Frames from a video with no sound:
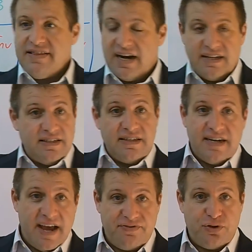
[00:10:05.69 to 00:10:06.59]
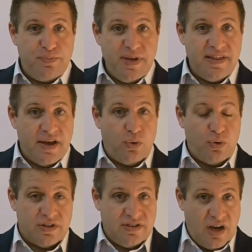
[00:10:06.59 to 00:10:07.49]
that I didn't have to be there
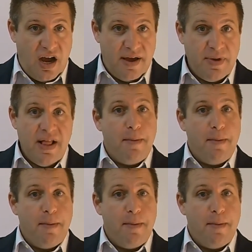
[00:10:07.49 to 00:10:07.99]
all the time,